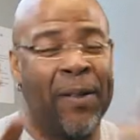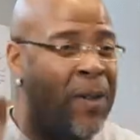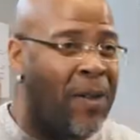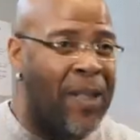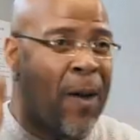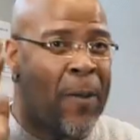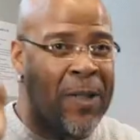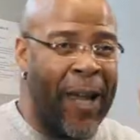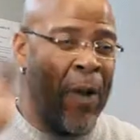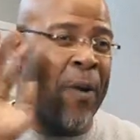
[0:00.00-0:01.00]
you know, it's
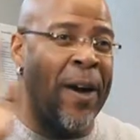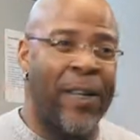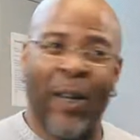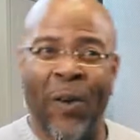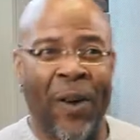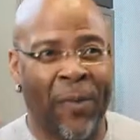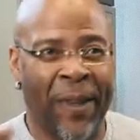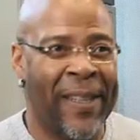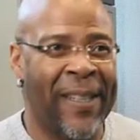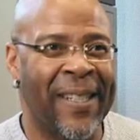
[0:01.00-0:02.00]
almost like, where are you going
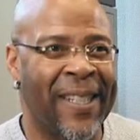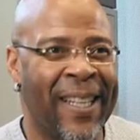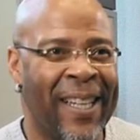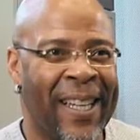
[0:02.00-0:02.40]
with this?